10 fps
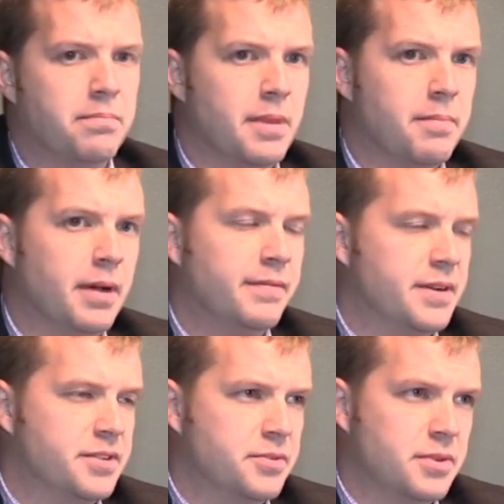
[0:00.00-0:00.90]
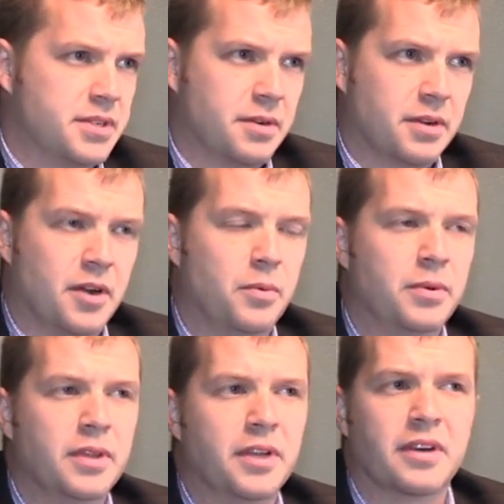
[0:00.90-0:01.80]
The Belfair sewer is a
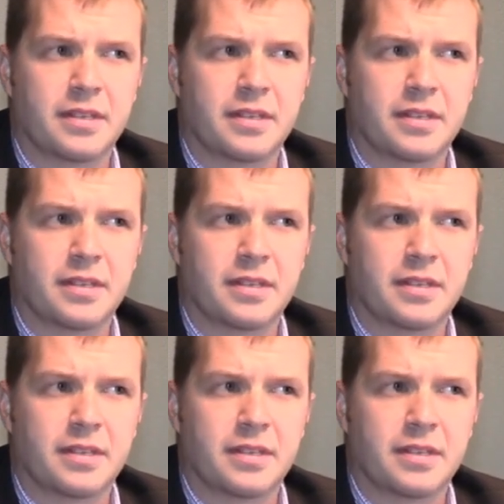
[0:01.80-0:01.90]
really good